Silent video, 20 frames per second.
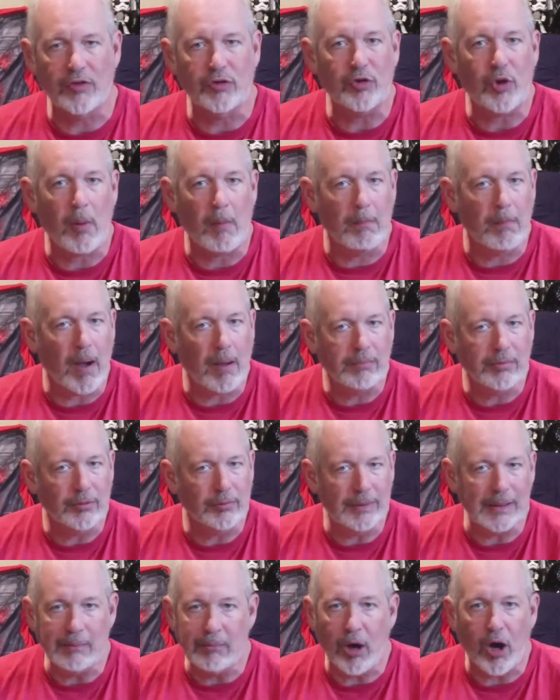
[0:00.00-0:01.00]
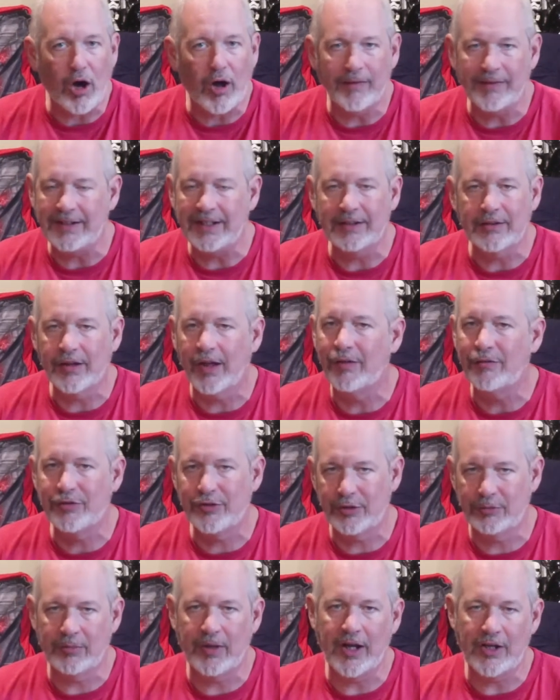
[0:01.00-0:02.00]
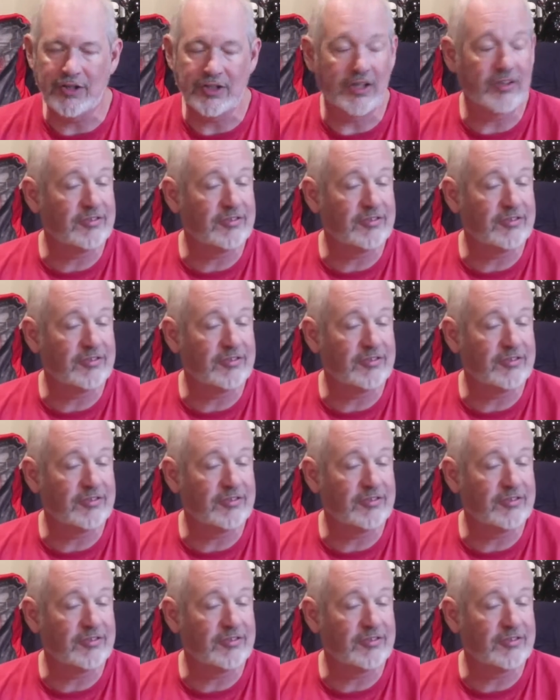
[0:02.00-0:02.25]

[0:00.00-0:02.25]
this little bumblebee ball that he loves so much.